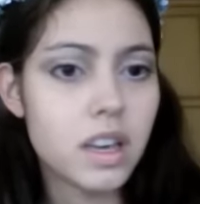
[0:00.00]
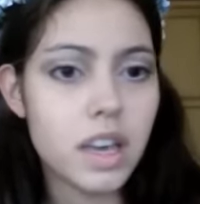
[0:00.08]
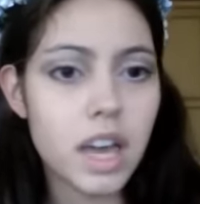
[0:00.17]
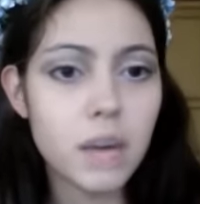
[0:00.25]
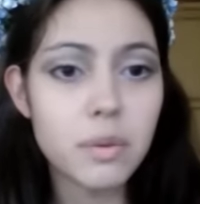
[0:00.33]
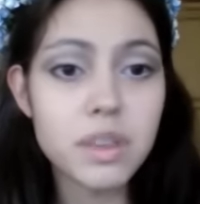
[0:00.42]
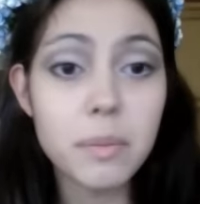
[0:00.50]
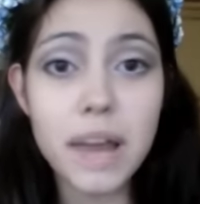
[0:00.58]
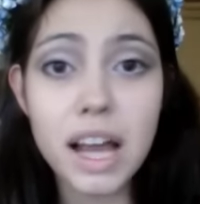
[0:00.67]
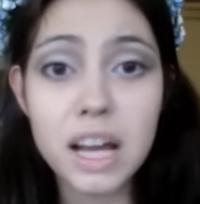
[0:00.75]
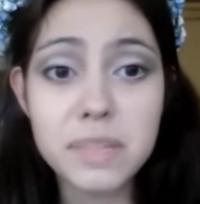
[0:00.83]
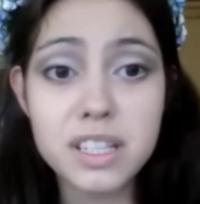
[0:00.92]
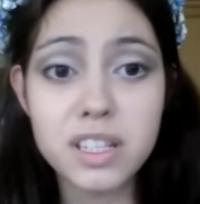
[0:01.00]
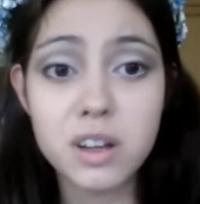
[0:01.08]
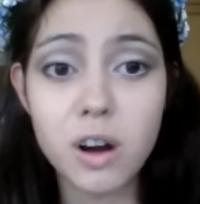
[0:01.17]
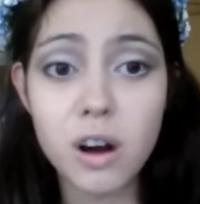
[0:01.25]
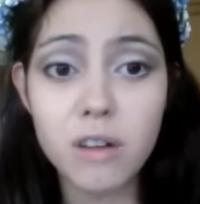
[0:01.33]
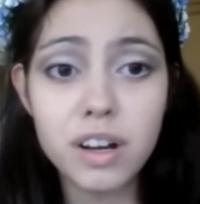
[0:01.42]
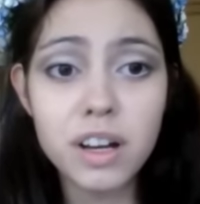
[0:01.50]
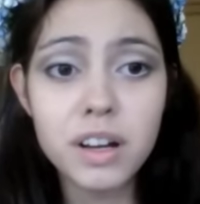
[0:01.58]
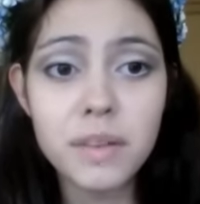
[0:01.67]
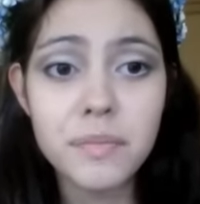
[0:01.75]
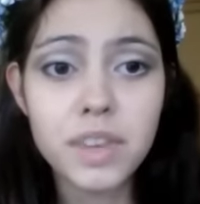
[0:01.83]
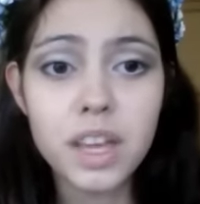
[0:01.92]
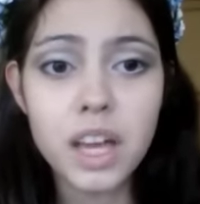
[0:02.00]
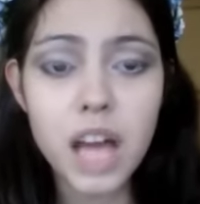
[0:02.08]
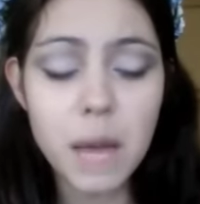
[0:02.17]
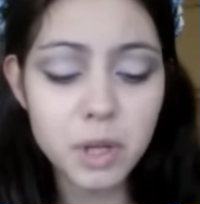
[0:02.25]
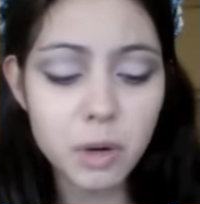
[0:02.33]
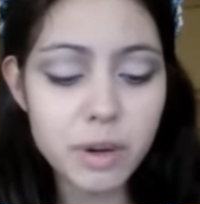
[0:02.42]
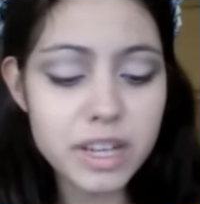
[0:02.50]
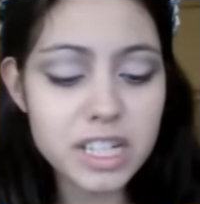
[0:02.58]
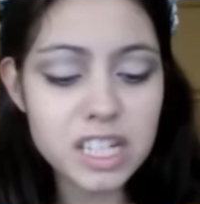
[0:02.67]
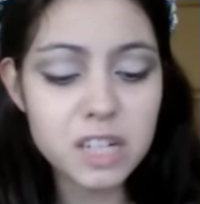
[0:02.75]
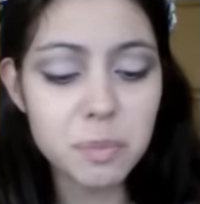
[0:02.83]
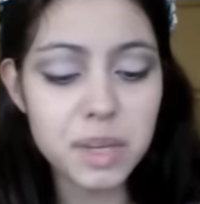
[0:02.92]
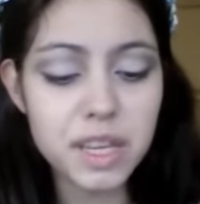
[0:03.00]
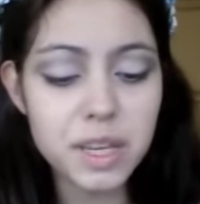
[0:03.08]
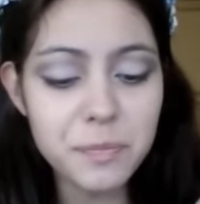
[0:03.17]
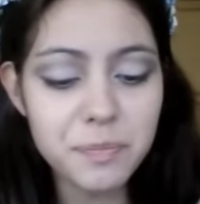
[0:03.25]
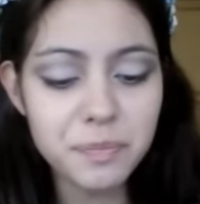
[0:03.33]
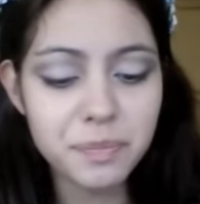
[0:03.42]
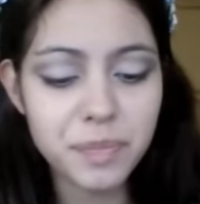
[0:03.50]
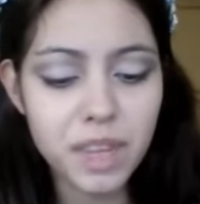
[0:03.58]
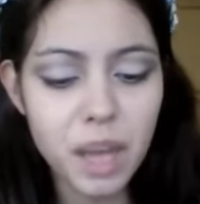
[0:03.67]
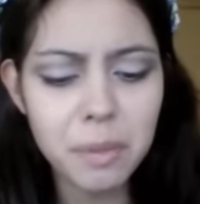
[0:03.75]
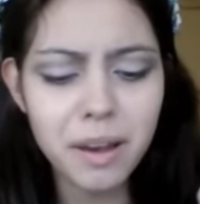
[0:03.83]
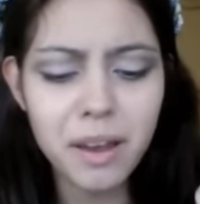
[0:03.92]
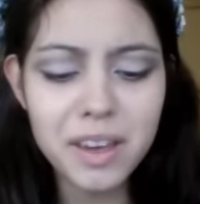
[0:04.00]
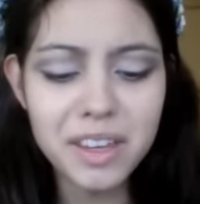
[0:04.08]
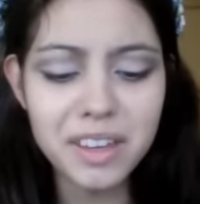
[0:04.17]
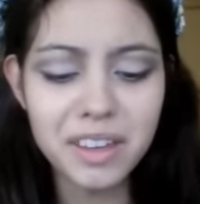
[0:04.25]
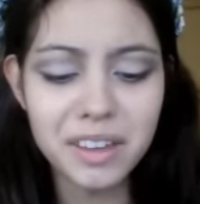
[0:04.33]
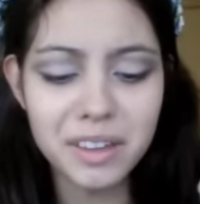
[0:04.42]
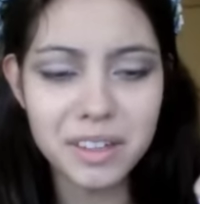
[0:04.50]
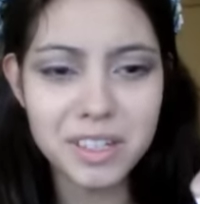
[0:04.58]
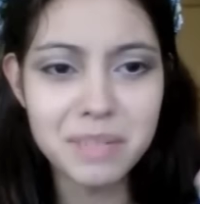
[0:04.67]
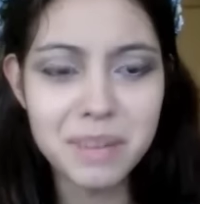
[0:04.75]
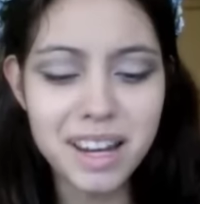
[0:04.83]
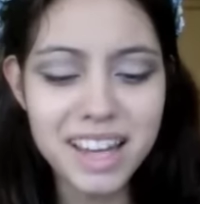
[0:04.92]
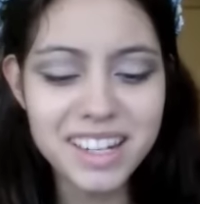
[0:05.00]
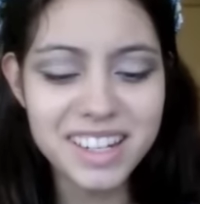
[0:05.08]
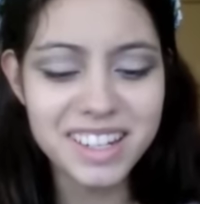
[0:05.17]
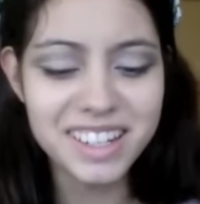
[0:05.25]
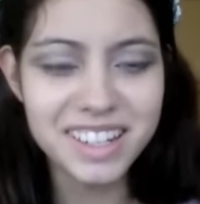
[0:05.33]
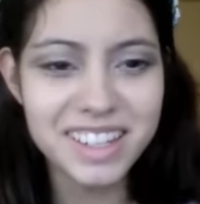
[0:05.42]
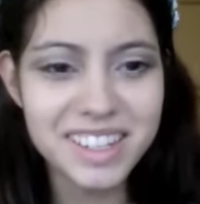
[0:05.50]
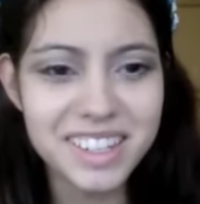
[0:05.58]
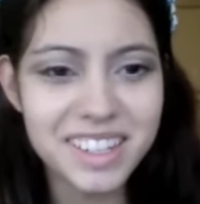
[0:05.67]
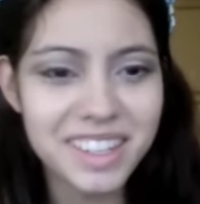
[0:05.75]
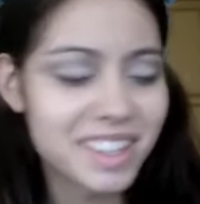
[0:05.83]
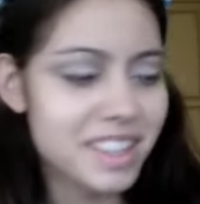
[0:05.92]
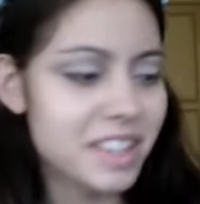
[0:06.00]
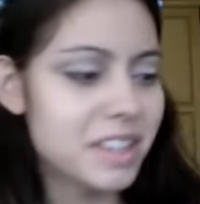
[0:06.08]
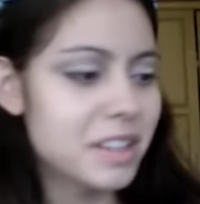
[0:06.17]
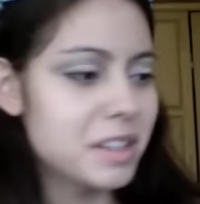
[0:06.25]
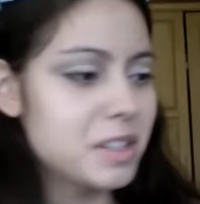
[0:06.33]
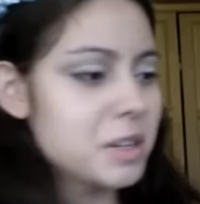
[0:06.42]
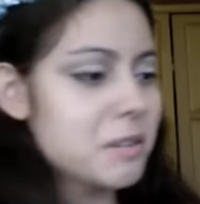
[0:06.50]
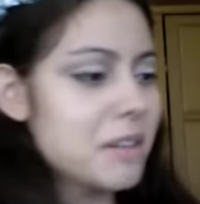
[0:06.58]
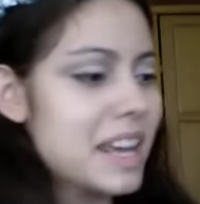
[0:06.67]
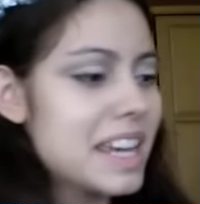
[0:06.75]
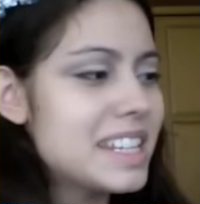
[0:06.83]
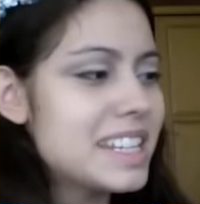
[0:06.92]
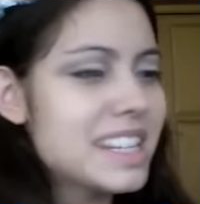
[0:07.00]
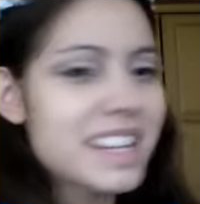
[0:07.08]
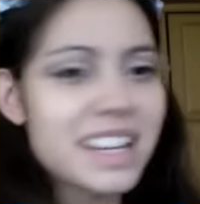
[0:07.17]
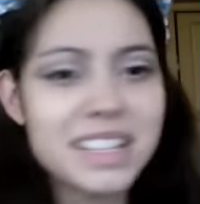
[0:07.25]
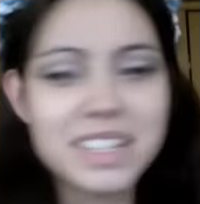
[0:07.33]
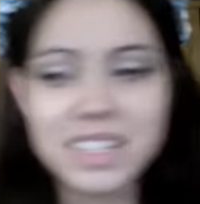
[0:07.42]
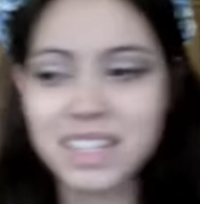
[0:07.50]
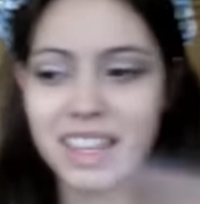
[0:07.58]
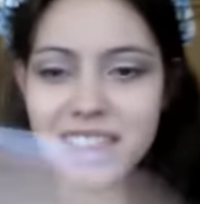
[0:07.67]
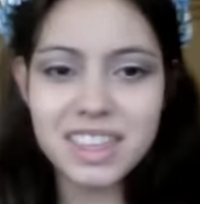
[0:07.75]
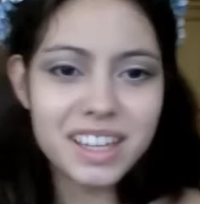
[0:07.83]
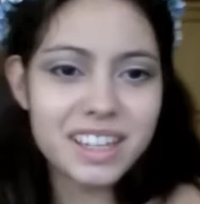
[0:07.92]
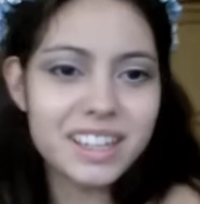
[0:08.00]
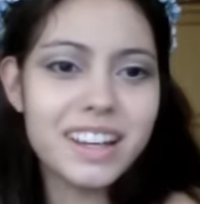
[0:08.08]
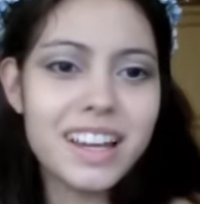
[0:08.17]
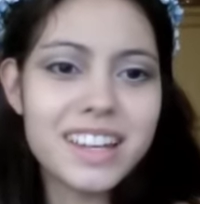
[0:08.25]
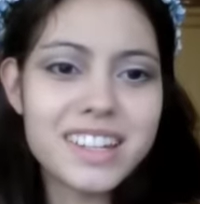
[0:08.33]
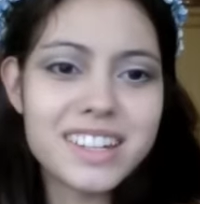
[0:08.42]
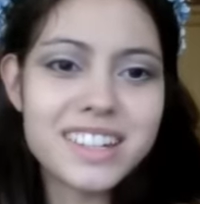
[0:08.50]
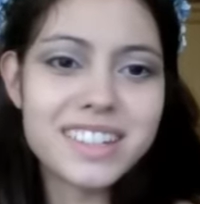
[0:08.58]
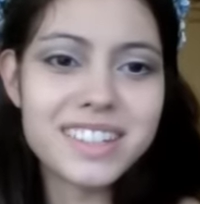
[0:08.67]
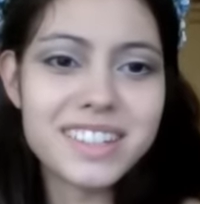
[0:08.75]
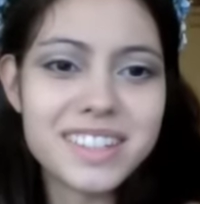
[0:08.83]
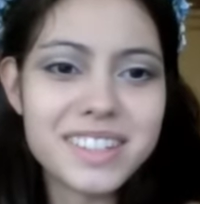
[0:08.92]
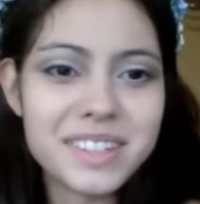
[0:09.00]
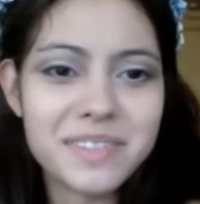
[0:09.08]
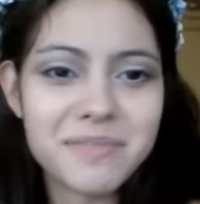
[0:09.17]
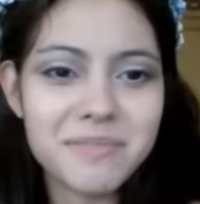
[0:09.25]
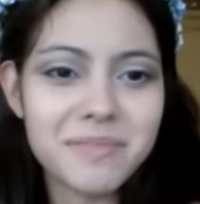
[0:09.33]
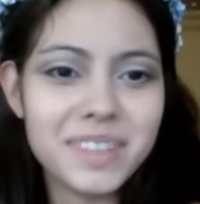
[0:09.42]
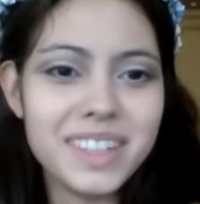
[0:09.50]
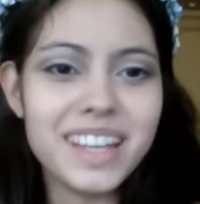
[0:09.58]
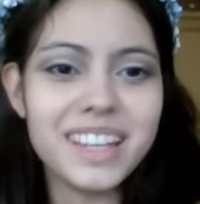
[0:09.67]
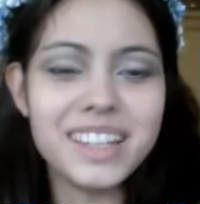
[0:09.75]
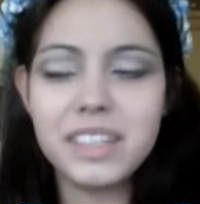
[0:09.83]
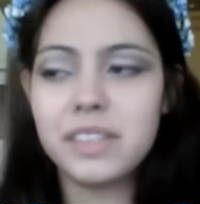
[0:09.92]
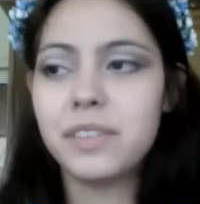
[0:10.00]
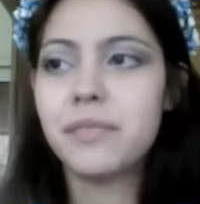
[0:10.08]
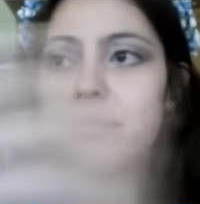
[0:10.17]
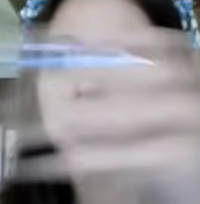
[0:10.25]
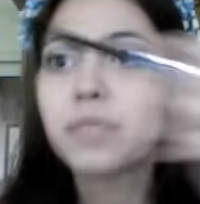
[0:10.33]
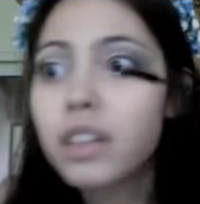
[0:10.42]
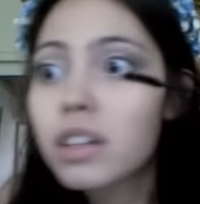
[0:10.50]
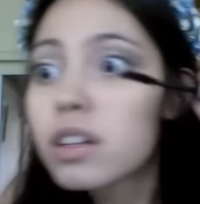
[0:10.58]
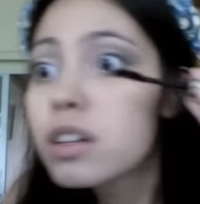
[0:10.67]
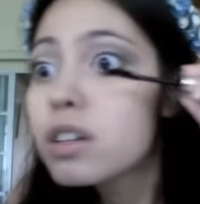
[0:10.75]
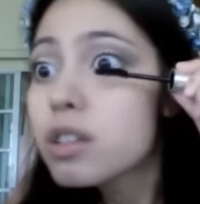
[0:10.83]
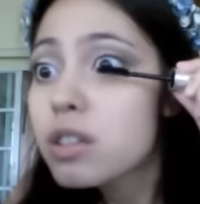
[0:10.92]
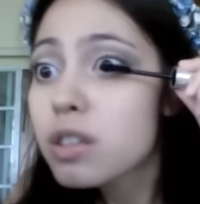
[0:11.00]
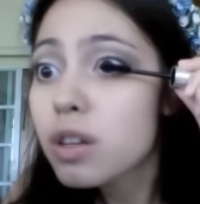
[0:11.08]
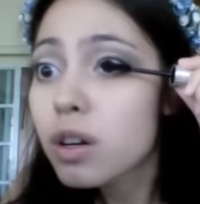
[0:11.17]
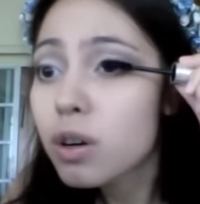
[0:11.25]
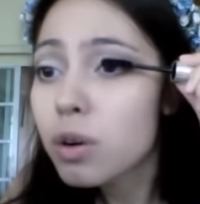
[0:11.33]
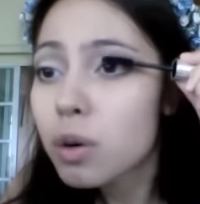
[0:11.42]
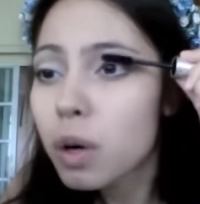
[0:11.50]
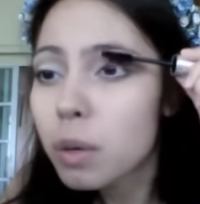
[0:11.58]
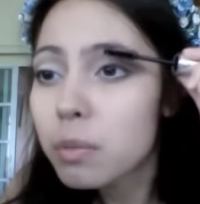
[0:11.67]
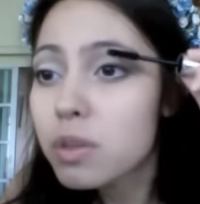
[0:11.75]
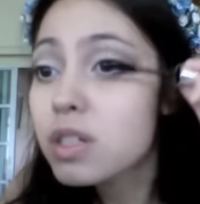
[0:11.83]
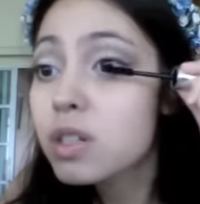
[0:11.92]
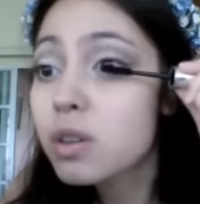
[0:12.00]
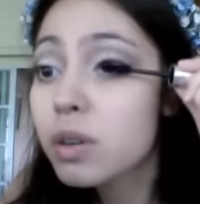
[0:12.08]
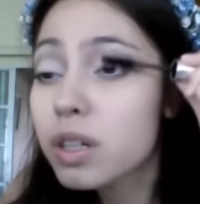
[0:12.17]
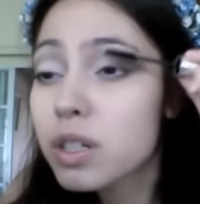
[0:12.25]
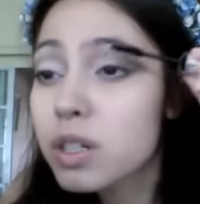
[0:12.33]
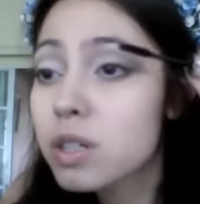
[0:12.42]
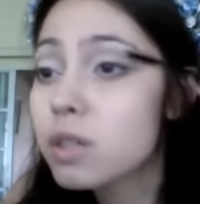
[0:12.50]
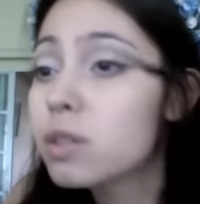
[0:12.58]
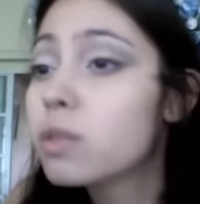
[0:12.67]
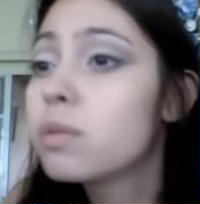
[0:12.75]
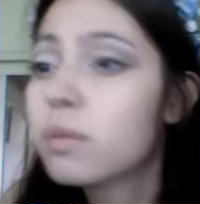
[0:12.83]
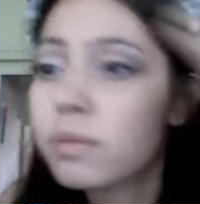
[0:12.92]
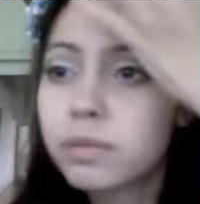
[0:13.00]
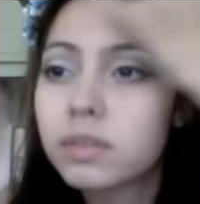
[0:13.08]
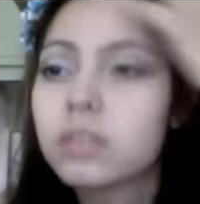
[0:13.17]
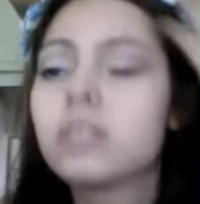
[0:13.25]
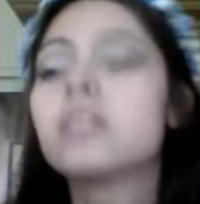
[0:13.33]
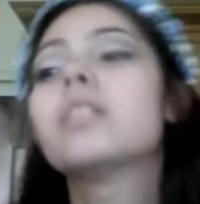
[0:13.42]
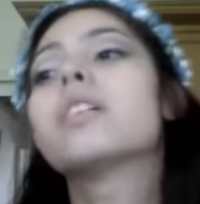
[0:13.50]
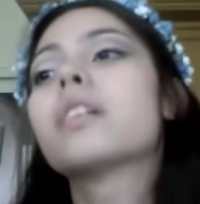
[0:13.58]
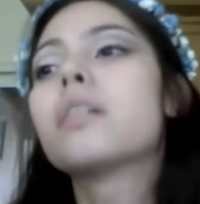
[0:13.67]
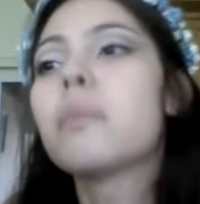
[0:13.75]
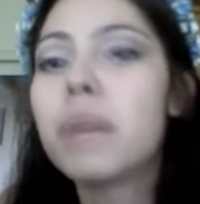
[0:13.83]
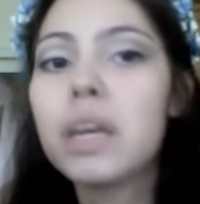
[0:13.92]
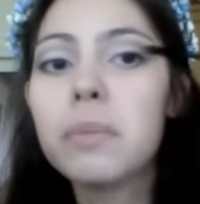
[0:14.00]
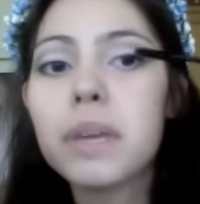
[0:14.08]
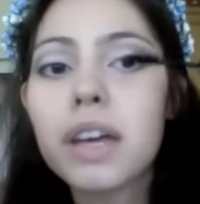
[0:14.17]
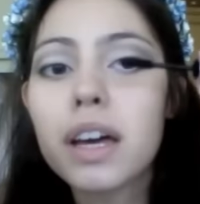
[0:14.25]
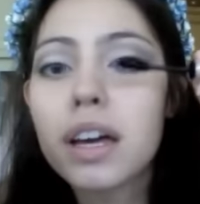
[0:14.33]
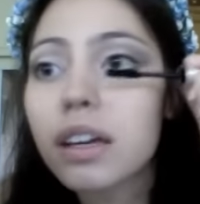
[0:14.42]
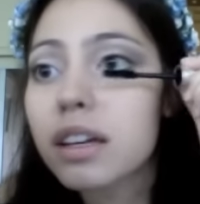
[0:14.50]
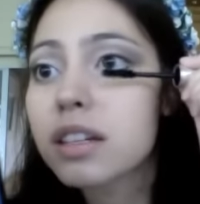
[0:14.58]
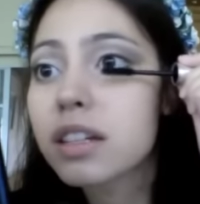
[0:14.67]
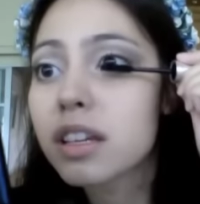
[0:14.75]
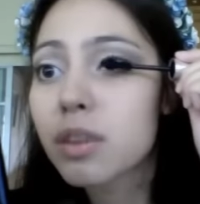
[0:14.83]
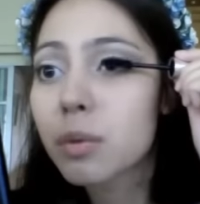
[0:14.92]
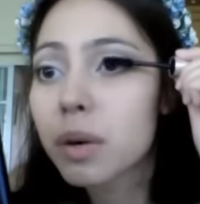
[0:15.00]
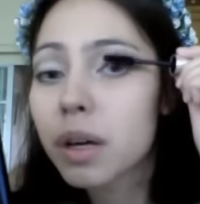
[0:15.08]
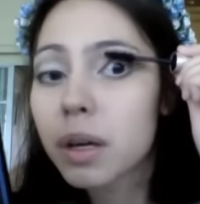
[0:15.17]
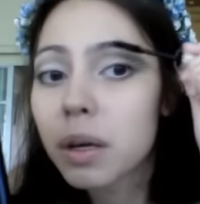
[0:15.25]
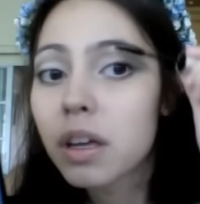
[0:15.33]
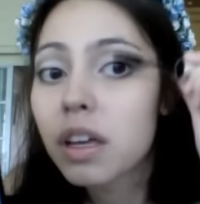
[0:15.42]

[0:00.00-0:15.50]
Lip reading: And with a black mascara, I'm going to be applying to my lashes to create nice thick lashes. Yay. So I'm just going to... Ugh, baby hair getting in the way.